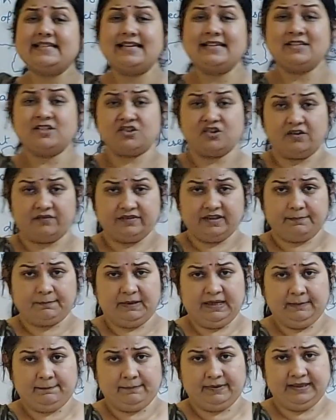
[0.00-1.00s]
sense of the
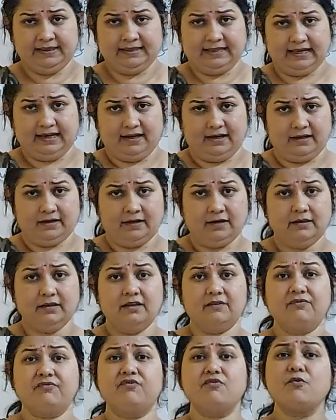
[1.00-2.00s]
people there,
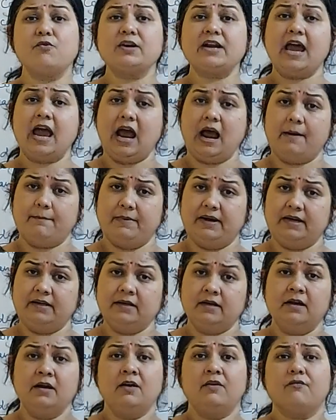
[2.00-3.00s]
the food
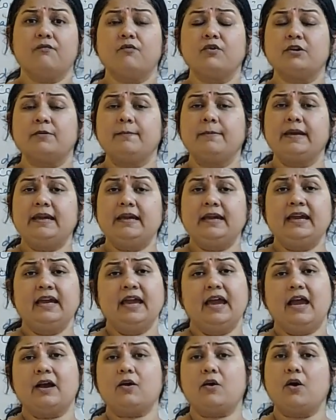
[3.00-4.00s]
habit would
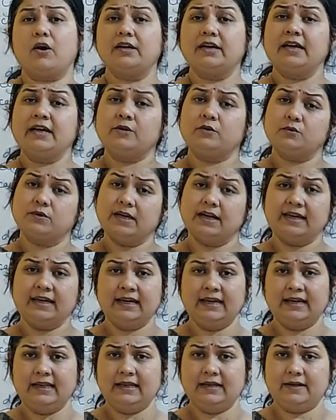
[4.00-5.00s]
be according to the
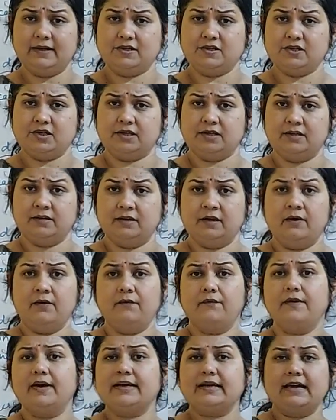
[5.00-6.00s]
hilly region.
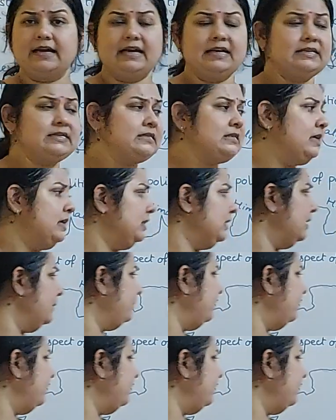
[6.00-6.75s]
Whereas the